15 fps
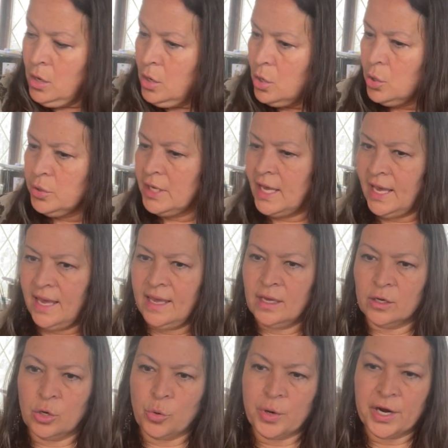Okay,
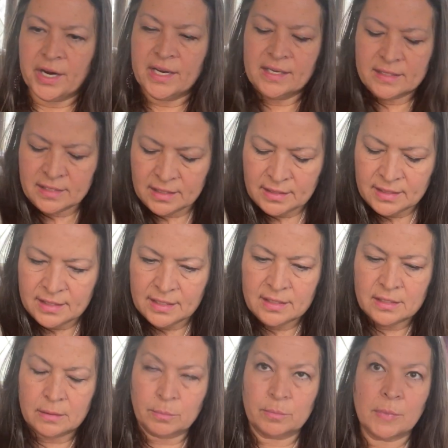Aquarius, let's get
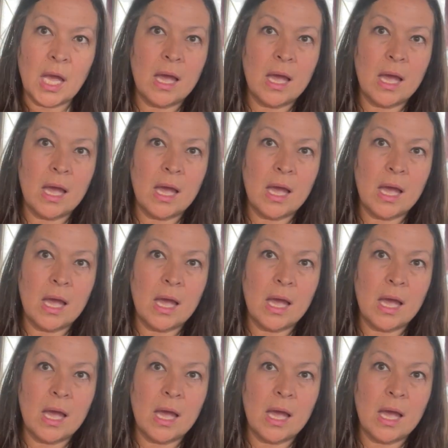some